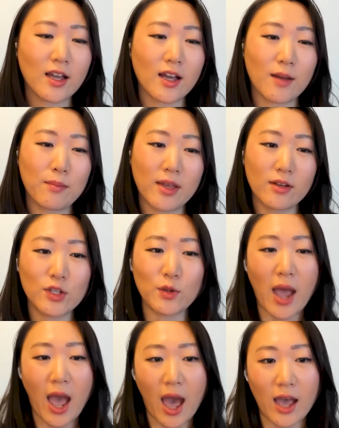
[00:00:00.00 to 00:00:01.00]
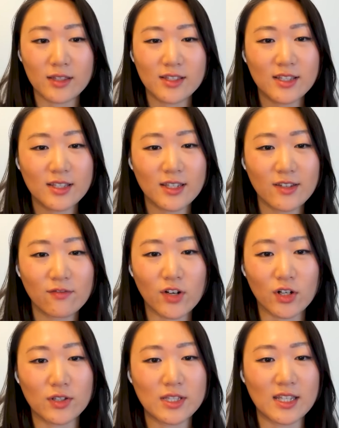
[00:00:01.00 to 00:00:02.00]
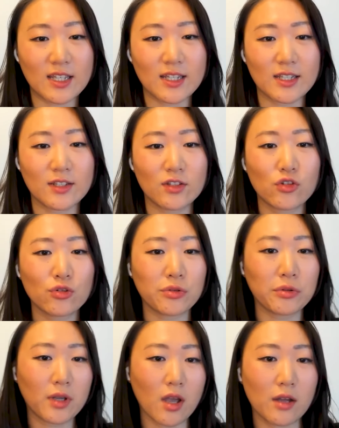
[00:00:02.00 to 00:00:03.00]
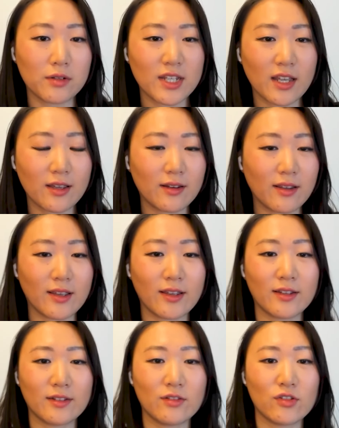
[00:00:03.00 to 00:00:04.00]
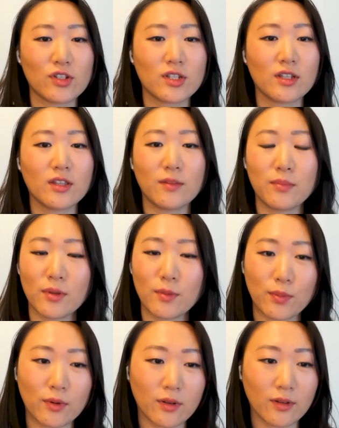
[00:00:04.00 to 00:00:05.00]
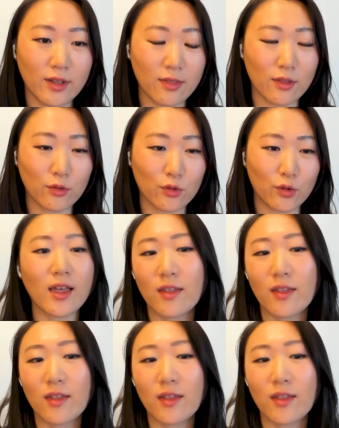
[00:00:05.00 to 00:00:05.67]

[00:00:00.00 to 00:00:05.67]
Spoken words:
a bit too adsy versus true content and the people in the group.